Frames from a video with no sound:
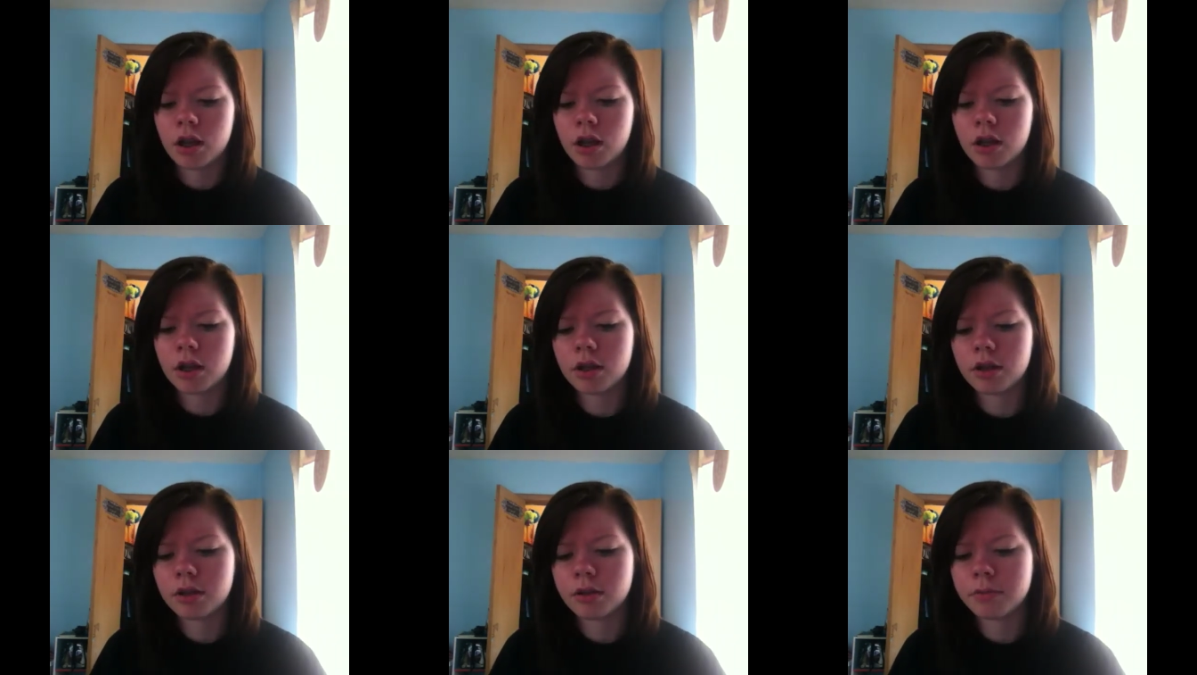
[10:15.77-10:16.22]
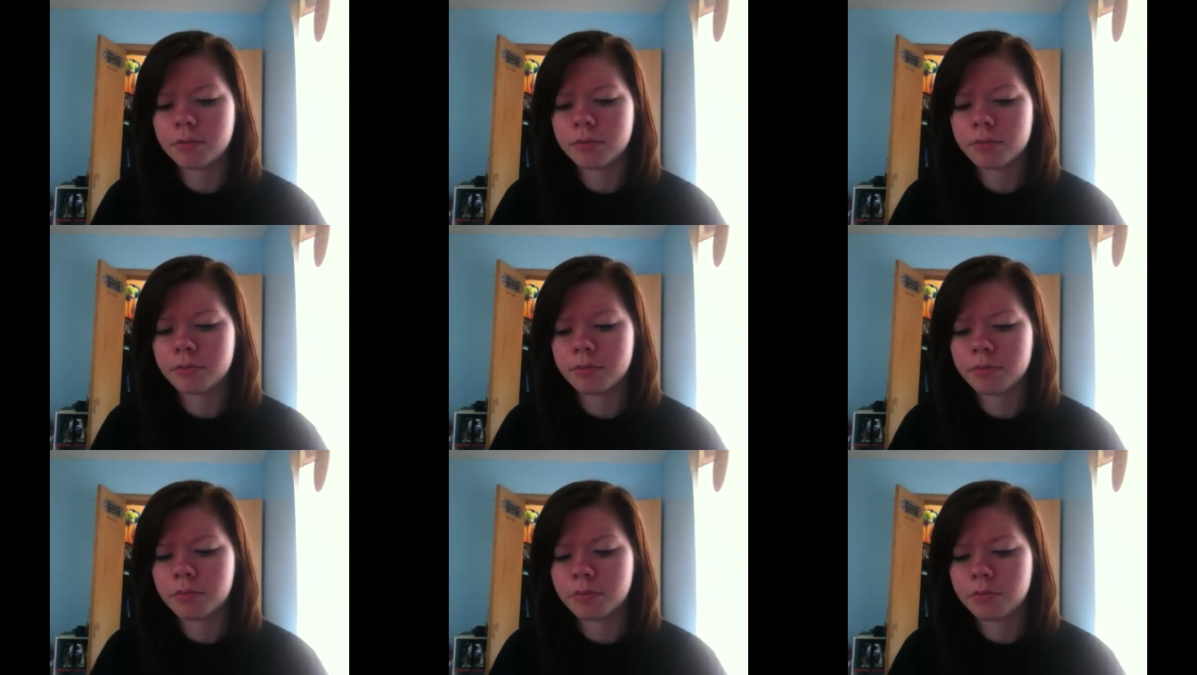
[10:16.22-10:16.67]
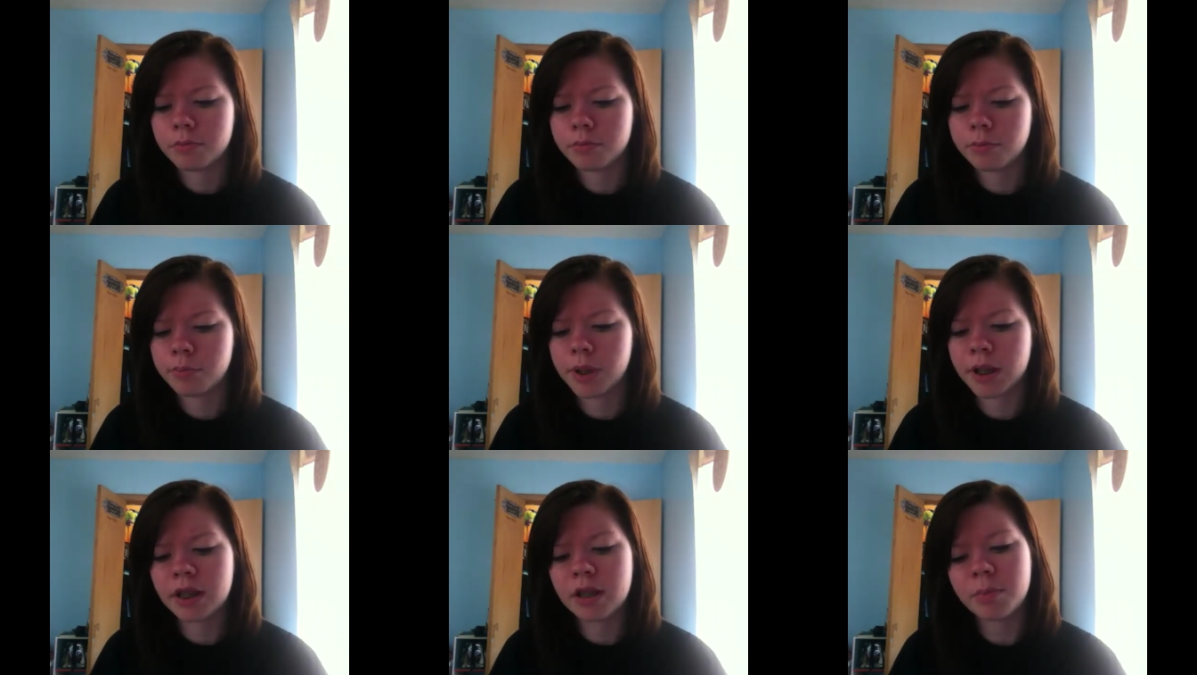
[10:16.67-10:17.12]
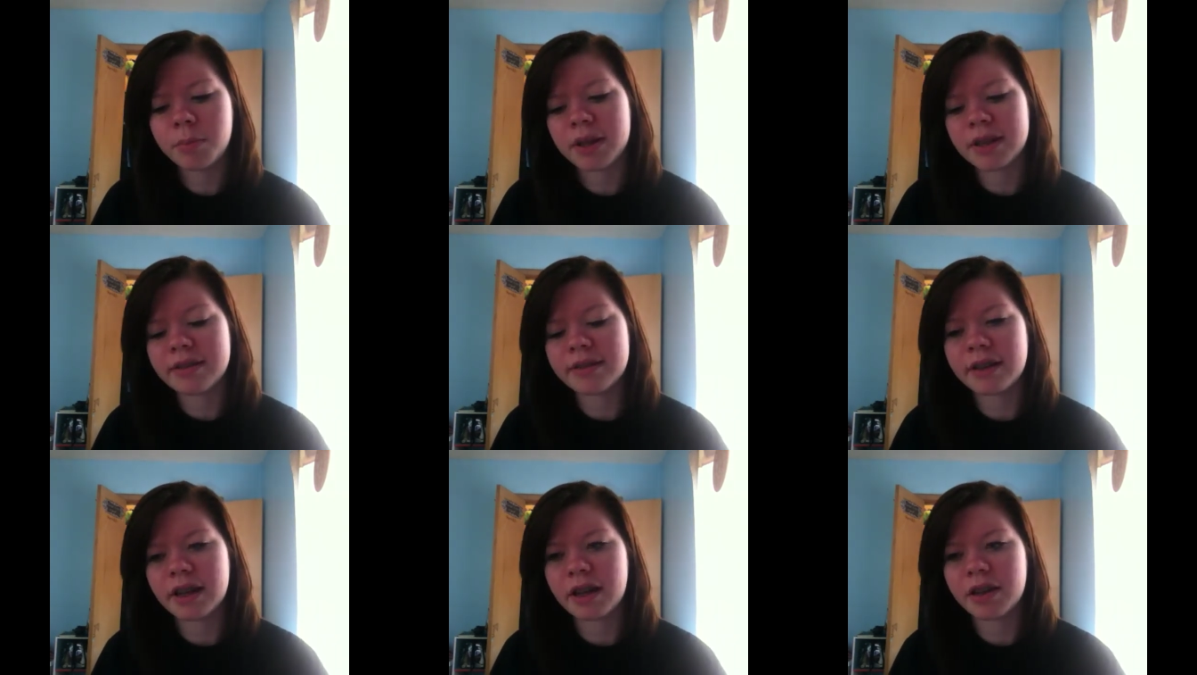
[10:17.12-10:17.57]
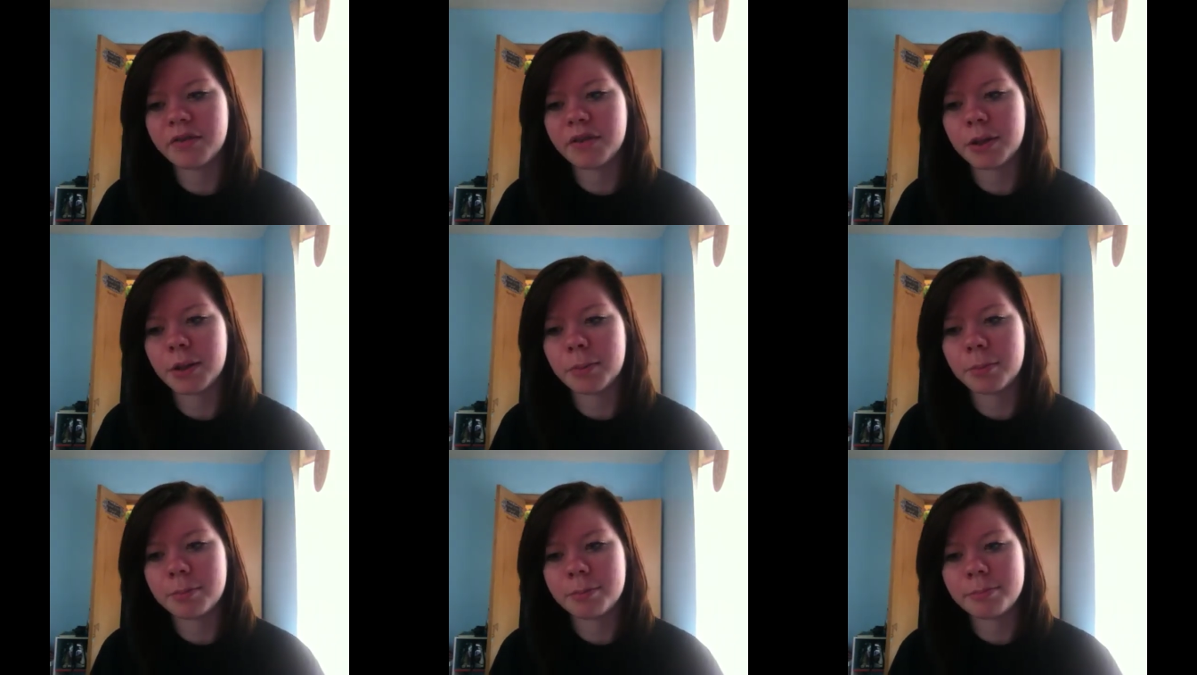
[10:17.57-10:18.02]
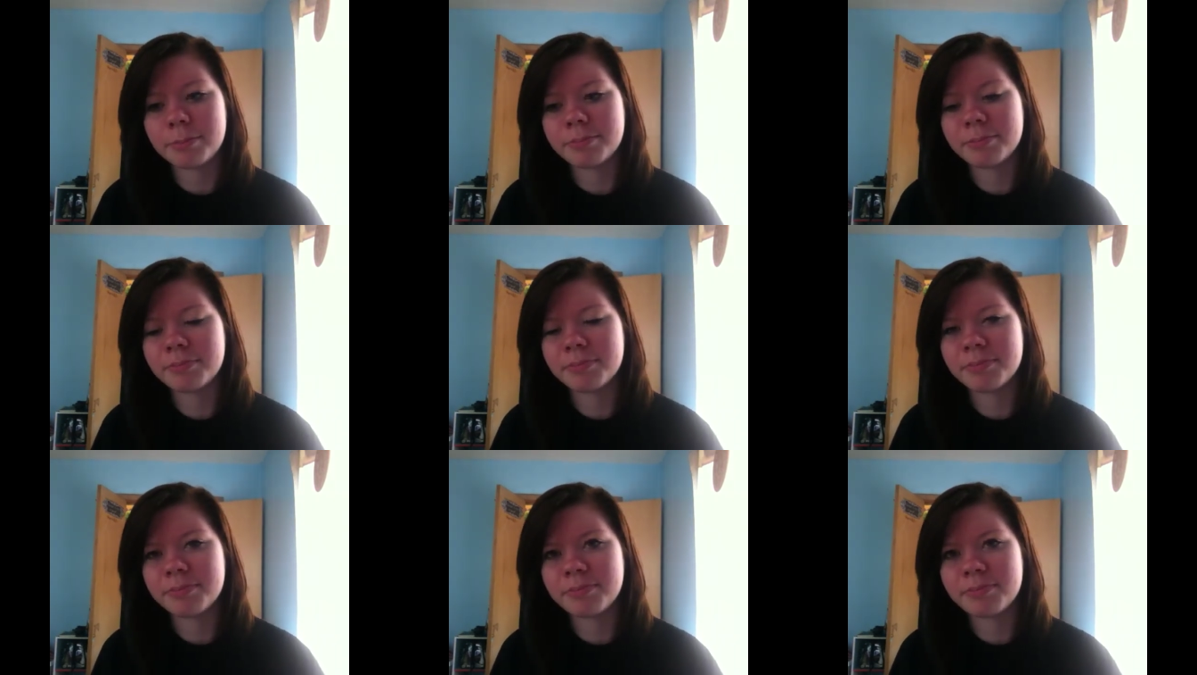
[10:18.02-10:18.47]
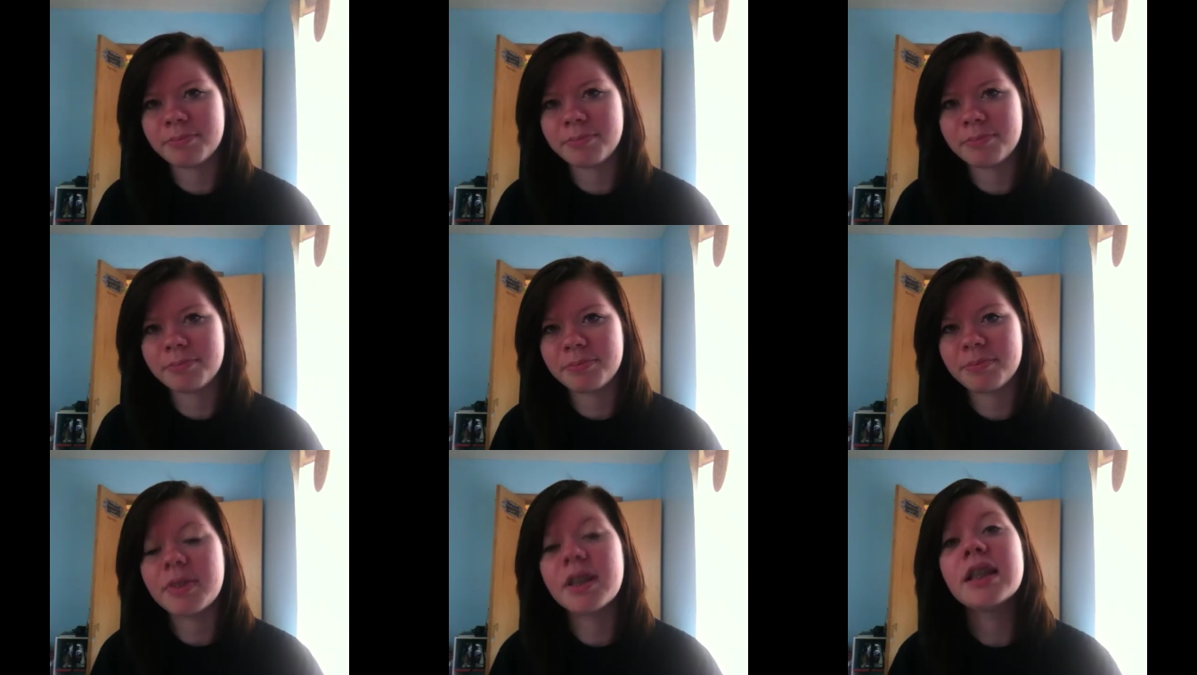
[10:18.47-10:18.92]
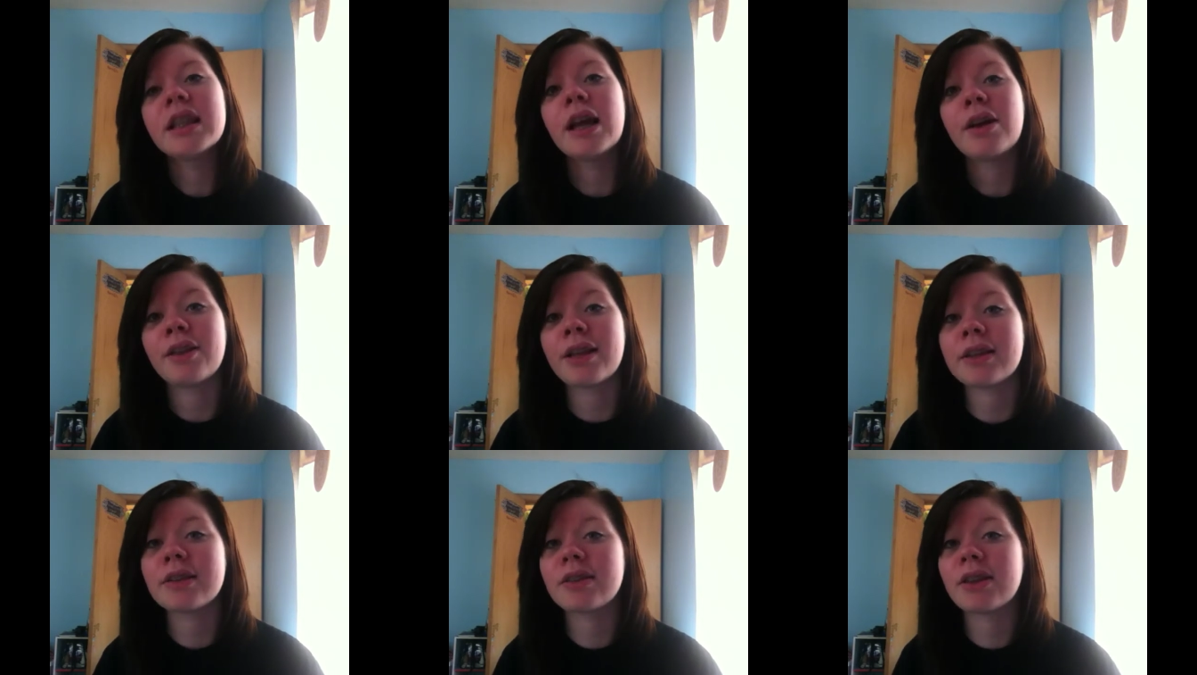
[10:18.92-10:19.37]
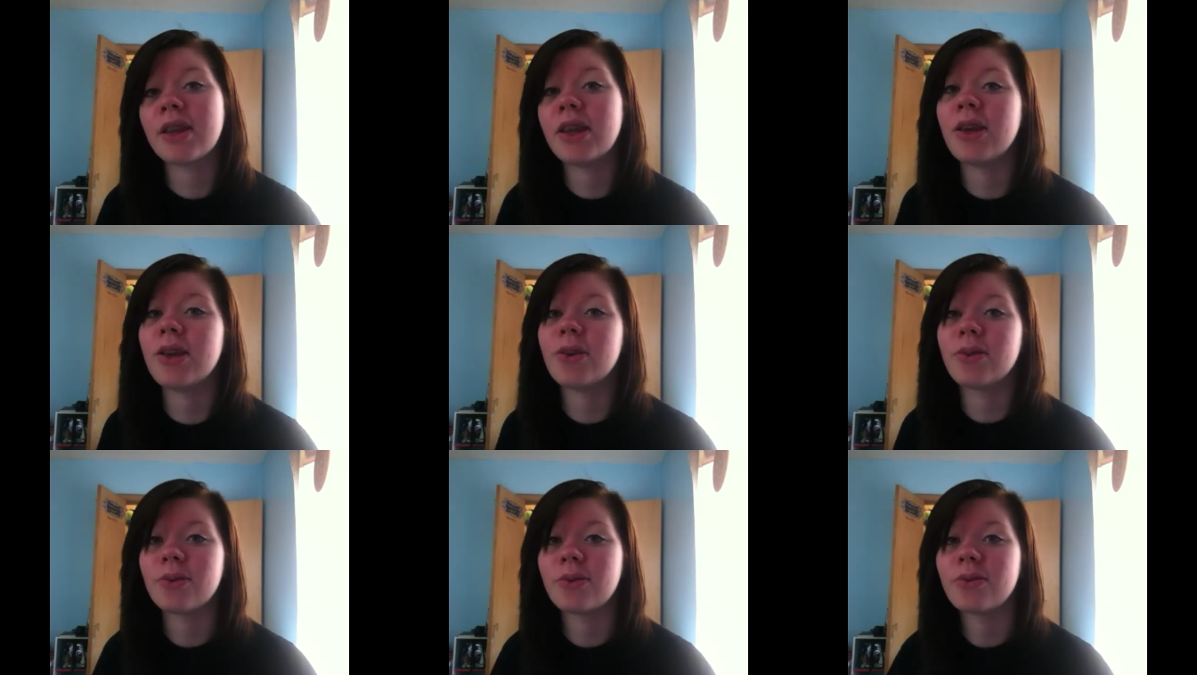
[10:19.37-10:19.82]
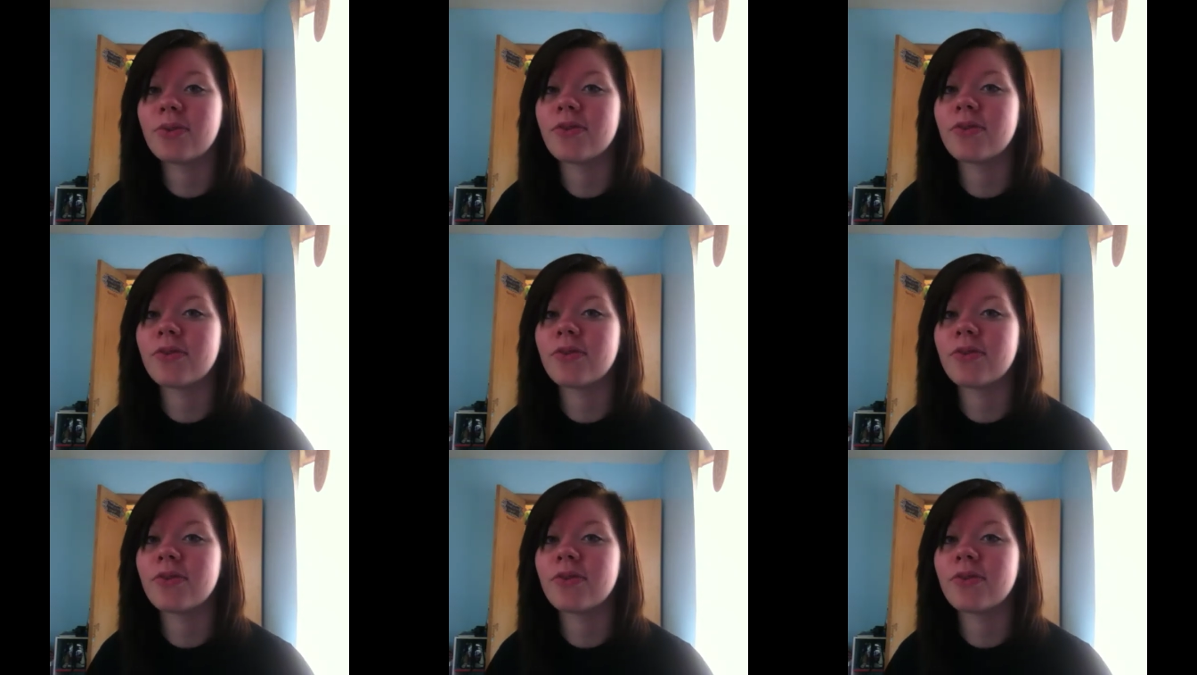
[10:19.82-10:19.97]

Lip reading: Bring the best out of him. Now that's cute.